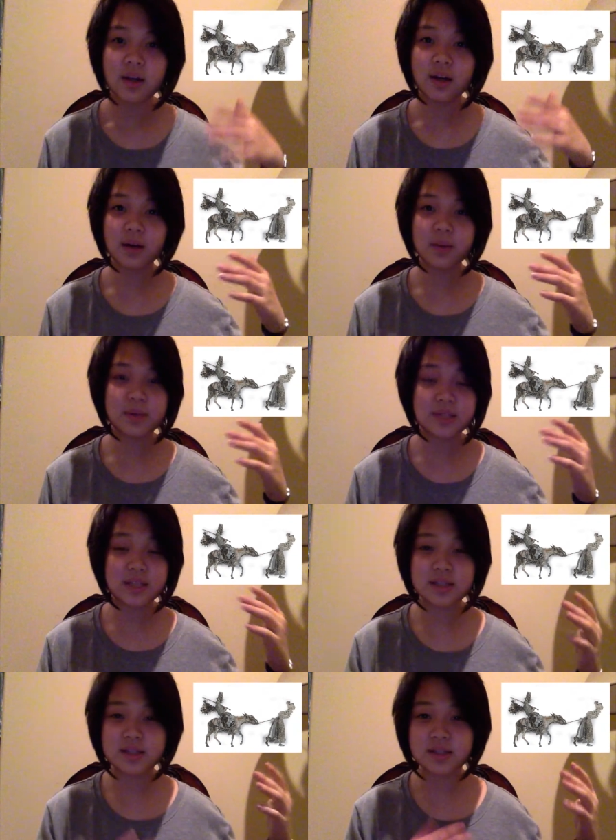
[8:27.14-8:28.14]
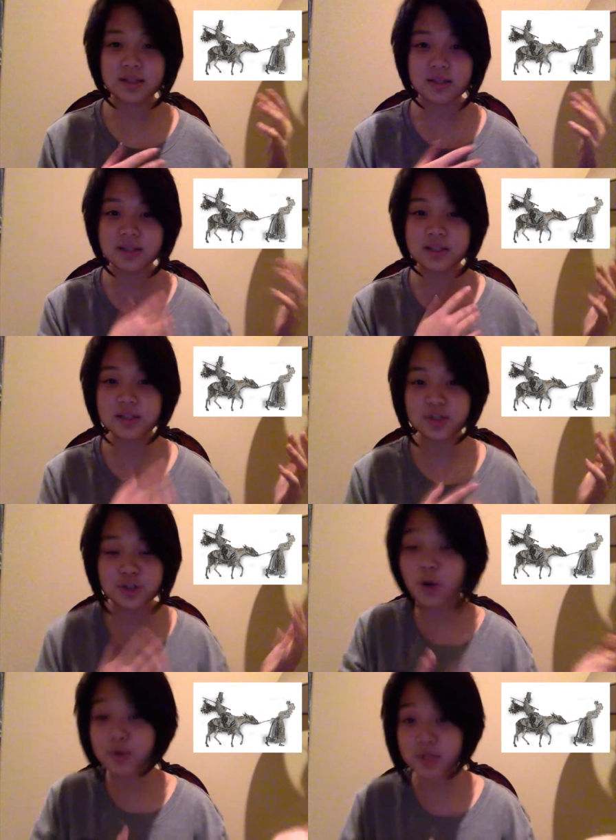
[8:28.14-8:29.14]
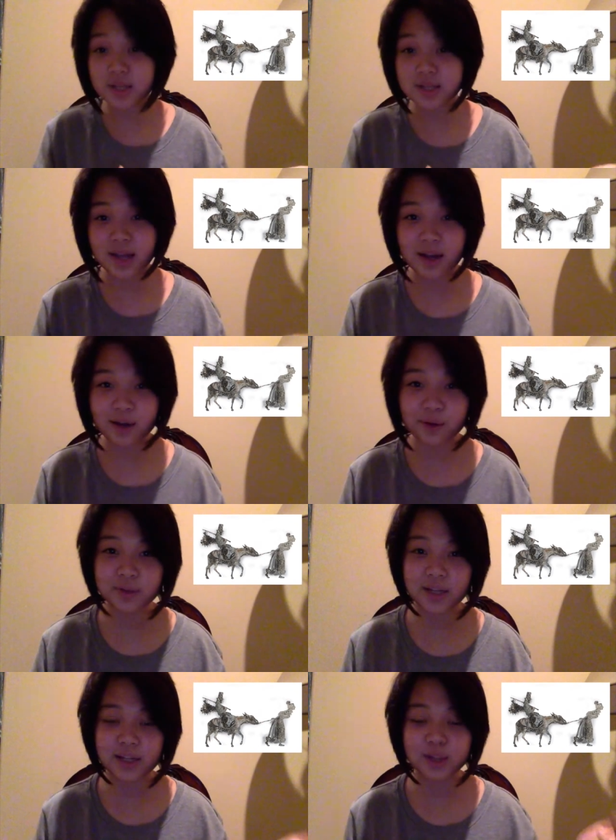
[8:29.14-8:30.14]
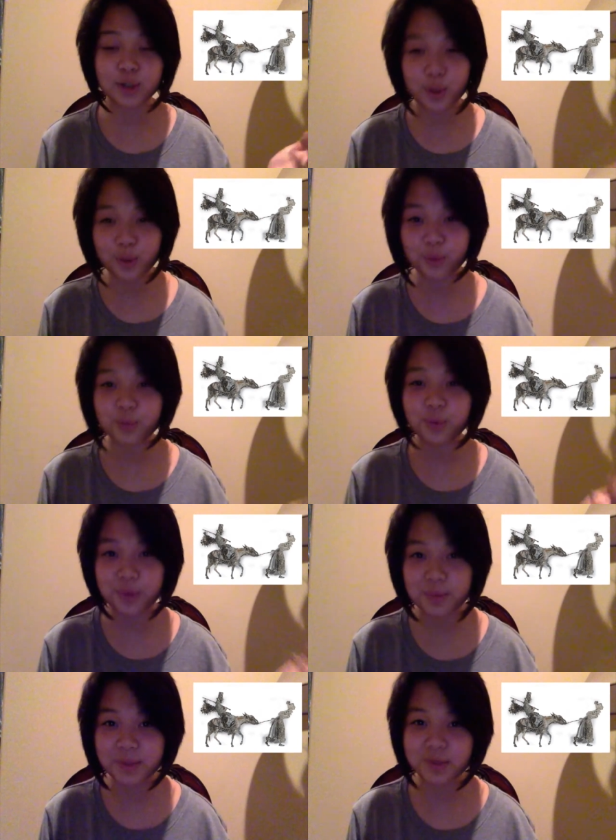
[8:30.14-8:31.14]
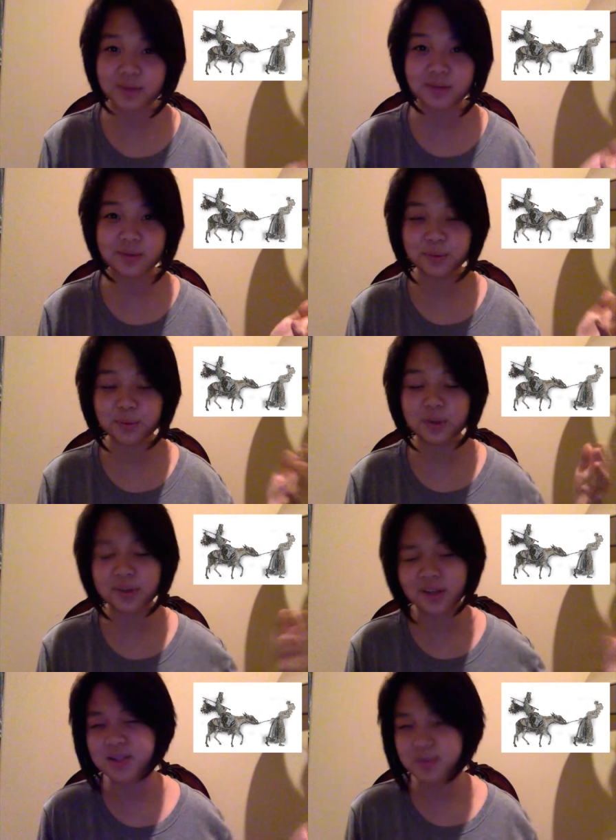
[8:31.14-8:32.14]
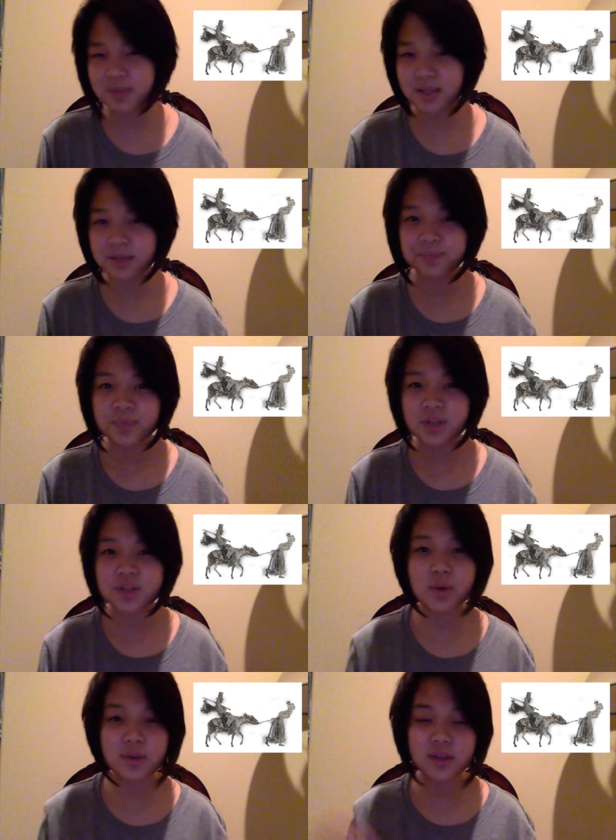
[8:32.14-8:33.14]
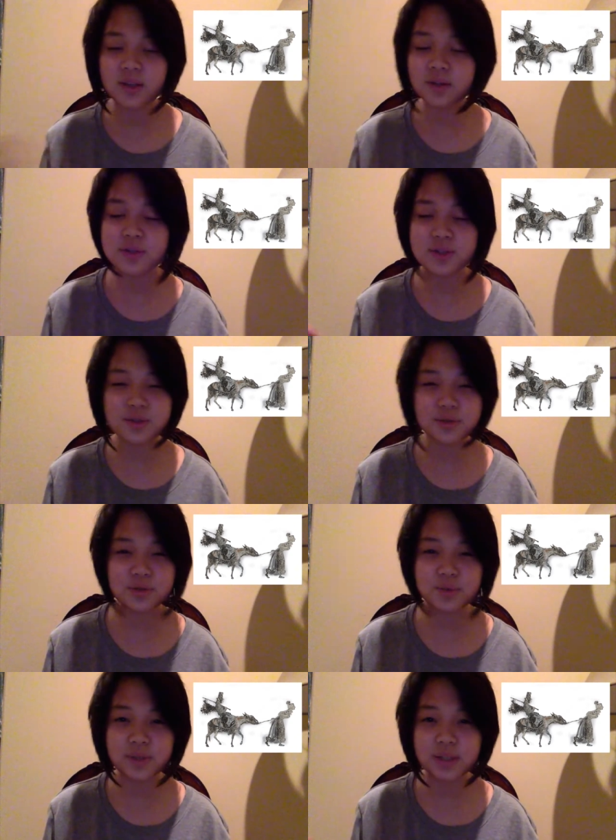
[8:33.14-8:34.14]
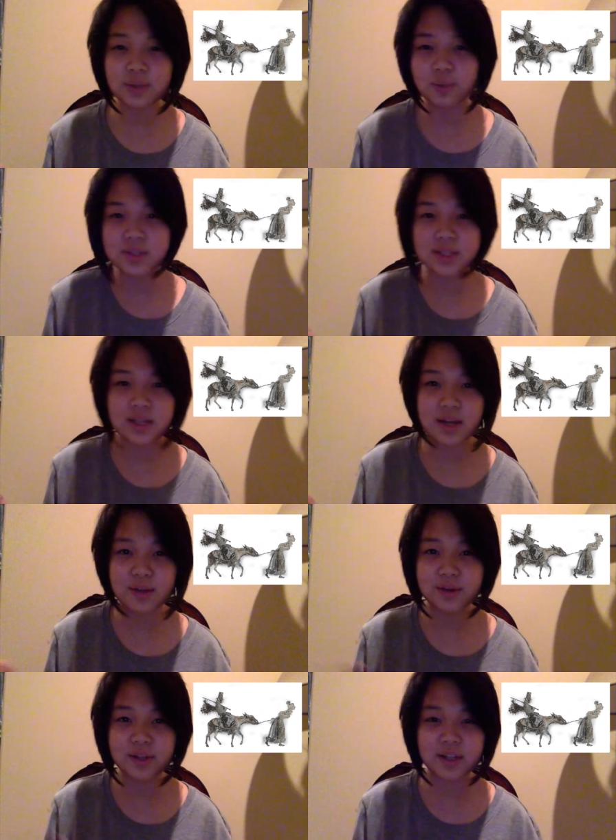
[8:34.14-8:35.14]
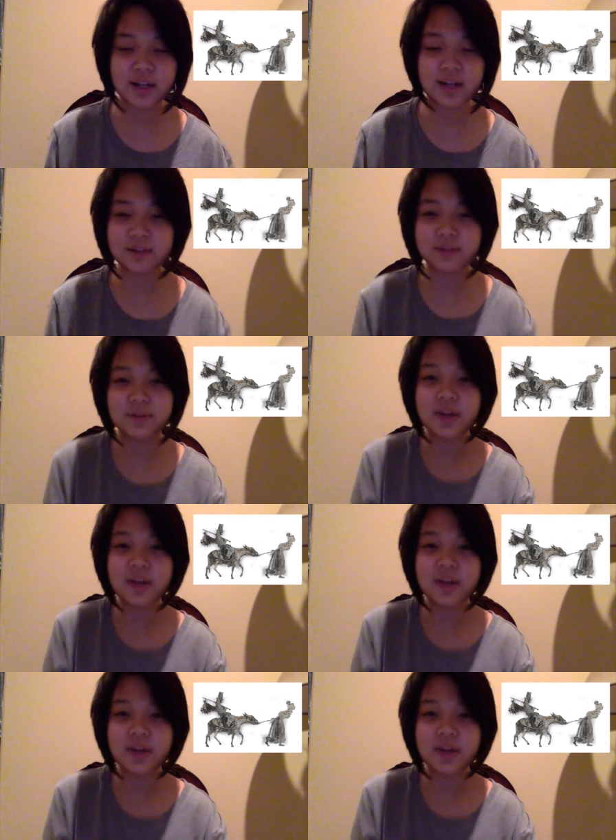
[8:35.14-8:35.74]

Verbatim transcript: um, it seems it shows us how like low women were thought to be. So I thought those two really went together and it kind of